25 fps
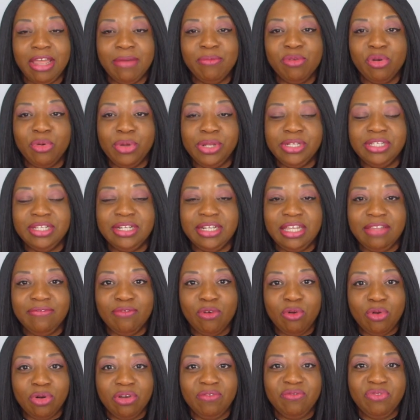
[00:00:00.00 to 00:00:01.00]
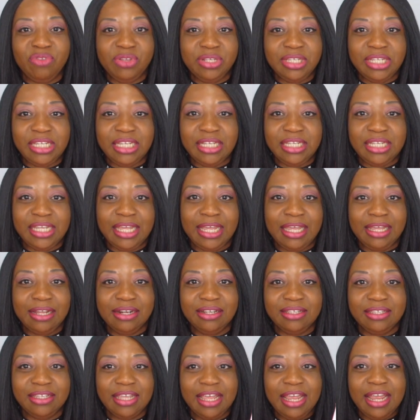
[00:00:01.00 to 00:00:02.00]
I'm going to leave all of the
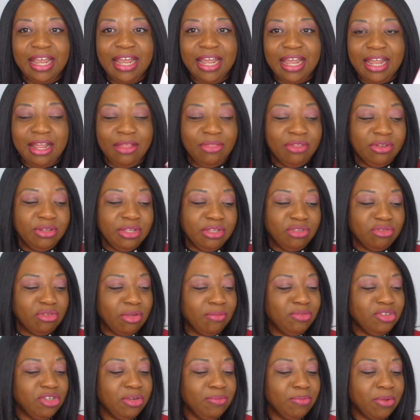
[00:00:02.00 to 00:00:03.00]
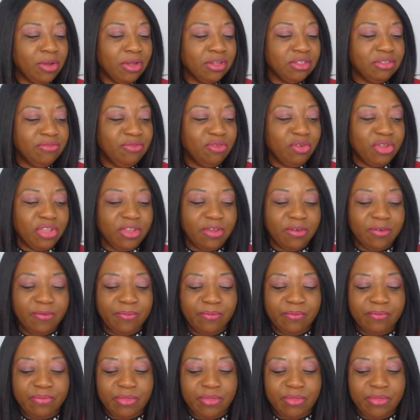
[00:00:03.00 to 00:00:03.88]
details in the description box for you.